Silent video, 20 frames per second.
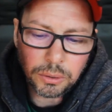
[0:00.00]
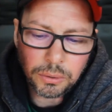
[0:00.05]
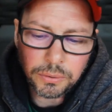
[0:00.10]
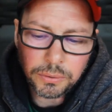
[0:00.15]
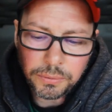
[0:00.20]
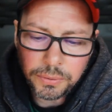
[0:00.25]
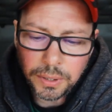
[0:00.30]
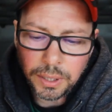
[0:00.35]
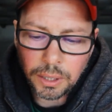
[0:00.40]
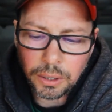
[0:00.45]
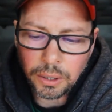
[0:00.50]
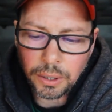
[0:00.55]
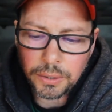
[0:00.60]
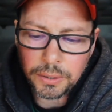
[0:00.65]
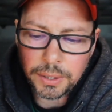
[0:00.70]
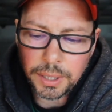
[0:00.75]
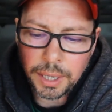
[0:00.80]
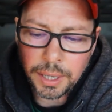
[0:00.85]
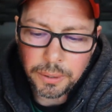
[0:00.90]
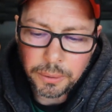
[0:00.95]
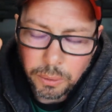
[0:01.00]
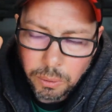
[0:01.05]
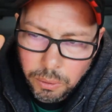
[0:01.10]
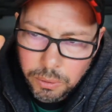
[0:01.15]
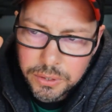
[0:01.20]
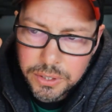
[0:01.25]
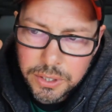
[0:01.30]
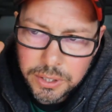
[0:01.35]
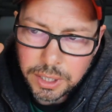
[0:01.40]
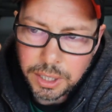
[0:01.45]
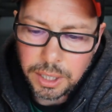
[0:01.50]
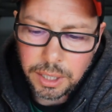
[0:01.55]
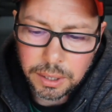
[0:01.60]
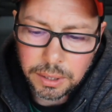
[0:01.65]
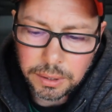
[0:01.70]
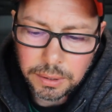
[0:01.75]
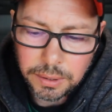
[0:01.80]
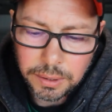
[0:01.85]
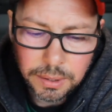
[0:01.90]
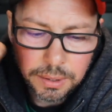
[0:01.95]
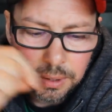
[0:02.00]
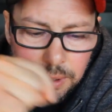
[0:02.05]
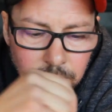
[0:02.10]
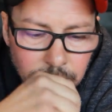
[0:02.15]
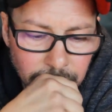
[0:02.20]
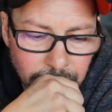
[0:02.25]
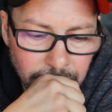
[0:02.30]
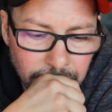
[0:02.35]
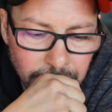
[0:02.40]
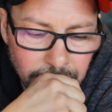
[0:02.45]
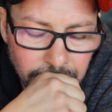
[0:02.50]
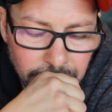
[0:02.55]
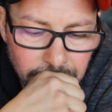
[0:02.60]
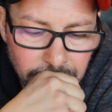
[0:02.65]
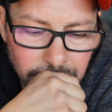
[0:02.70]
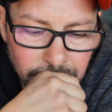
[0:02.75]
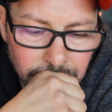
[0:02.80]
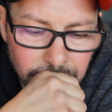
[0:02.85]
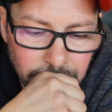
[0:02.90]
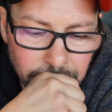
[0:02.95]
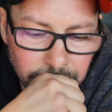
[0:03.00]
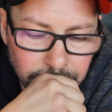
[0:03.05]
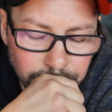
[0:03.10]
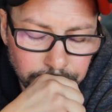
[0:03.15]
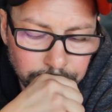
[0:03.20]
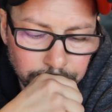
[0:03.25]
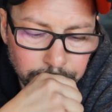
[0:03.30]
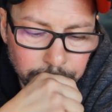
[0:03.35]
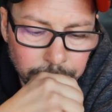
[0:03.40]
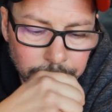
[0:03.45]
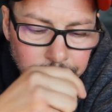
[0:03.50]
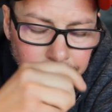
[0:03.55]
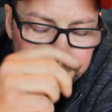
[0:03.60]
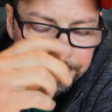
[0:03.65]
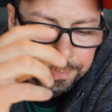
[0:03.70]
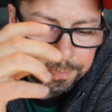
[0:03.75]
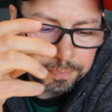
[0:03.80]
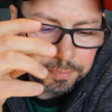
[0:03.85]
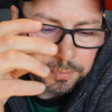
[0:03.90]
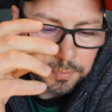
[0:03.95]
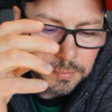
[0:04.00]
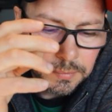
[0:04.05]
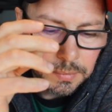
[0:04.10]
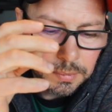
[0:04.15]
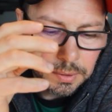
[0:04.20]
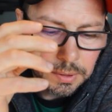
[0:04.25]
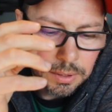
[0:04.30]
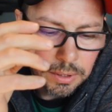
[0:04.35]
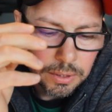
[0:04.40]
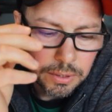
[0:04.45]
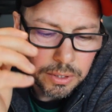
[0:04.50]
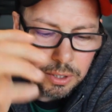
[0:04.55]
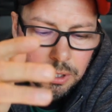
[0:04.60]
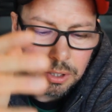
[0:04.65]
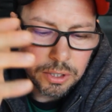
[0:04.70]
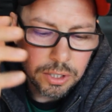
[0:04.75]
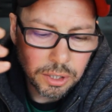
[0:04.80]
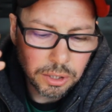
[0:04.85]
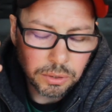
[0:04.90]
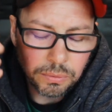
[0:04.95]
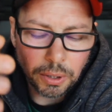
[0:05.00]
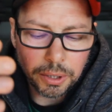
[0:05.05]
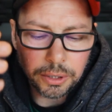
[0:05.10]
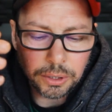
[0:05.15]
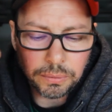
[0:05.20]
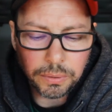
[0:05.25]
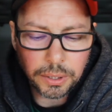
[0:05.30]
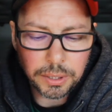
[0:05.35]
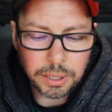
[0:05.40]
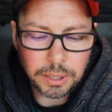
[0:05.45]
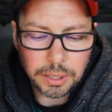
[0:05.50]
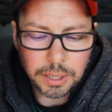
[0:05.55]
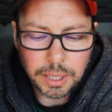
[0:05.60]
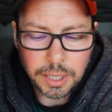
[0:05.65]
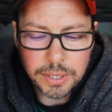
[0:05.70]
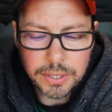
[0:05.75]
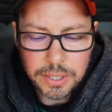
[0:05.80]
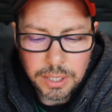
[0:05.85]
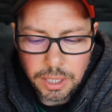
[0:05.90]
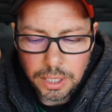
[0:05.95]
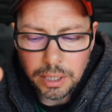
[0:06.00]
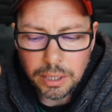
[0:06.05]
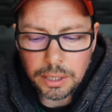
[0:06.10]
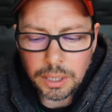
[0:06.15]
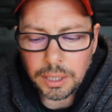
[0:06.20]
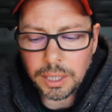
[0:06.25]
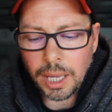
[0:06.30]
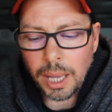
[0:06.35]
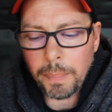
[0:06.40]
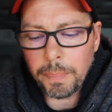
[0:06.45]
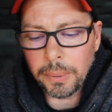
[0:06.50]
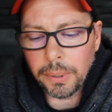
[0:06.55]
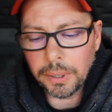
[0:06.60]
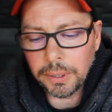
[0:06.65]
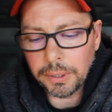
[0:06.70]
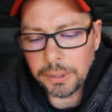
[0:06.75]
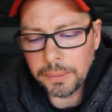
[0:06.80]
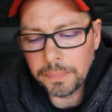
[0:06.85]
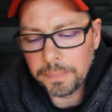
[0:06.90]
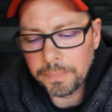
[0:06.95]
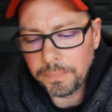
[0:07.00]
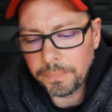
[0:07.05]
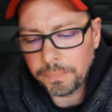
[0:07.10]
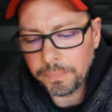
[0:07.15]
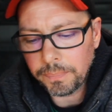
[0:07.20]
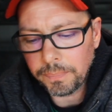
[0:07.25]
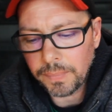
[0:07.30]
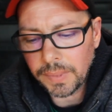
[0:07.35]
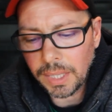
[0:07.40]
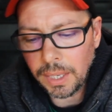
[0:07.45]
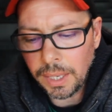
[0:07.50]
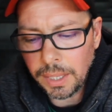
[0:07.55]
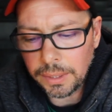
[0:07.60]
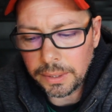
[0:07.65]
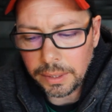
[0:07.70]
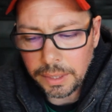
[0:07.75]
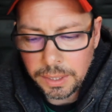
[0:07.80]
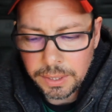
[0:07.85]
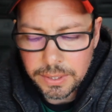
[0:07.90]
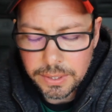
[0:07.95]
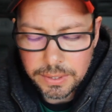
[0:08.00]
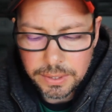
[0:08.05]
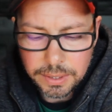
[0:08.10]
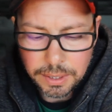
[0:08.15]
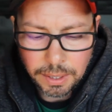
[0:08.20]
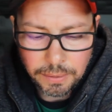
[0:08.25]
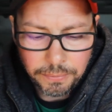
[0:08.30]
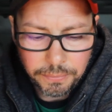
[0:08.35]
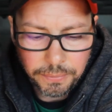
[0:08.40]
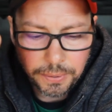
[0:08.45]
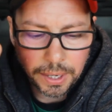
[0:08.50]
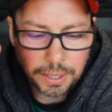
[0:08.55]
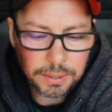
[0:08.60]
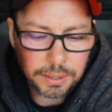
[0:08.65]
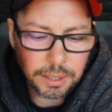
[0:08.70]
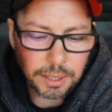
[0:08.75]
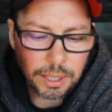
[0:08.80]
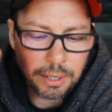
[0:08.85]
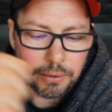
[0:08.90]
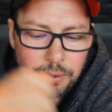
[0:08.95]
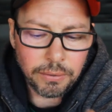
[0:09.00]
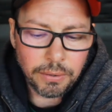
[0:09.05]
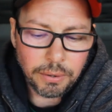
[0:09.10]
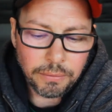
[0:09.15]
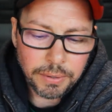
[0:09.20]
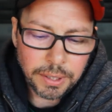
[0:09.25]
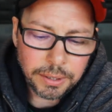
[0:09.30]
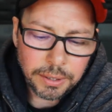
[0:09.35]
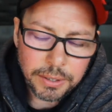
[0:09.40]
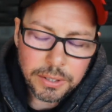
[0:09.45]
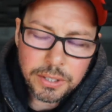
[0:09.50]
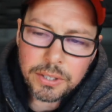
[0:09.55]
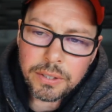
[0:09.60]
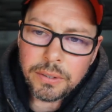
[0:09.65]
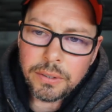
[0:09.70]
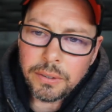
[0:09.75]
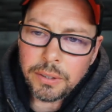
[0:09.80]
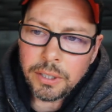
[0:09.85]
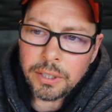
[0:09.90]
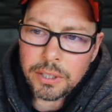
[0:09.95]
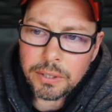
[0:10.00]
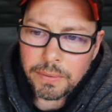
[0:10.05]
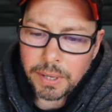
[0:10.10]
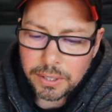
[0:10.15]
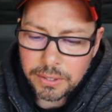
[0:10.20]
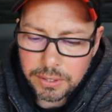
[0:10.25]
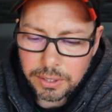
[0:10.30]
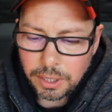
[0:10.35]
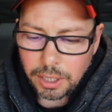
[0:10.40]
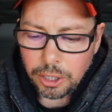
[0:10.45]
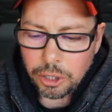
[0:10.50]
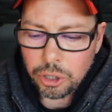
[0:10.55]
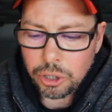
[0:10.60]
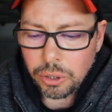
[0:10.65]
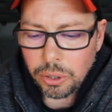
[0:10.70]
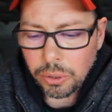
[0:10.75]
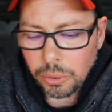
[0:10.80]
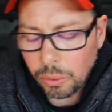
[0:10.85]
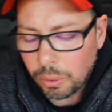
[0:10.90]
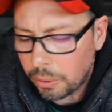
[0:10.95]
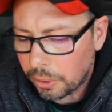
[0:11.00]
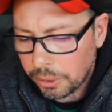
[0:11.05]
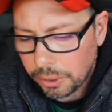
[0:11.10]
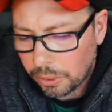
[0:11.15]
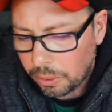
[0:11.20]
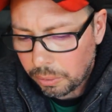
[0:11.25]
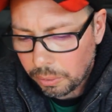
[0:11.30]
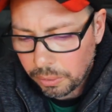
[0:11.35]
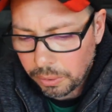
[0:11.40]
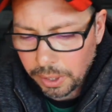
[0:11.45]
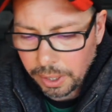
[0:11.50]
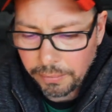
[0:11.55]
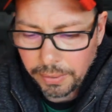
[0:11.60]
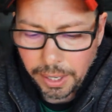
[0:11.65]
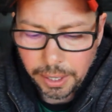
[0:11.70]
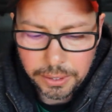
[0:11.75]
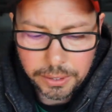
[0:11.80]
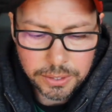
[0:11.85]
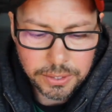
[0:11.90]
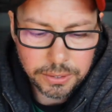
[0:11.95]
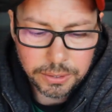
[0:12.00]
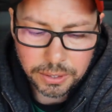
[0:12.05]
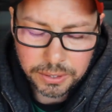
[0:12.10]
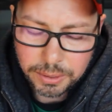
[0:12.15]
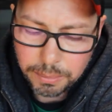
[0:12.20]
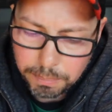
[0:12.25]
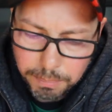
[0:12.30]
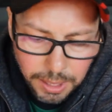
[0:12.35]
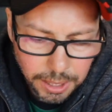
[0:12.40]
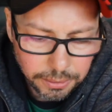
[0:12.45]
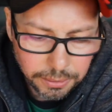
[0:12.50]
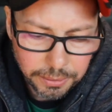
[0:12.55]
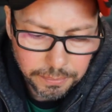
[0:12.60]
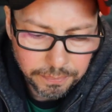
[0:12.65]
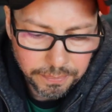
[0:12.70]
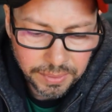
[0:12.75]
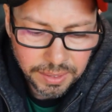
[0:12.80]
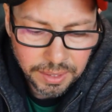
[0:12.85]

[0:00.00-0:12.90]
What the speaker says: to feel on their own skin. Since in 2020 has indeed happened, and it's affecting everyone, whether it's vaccination or the coronavirus, doesn't matter.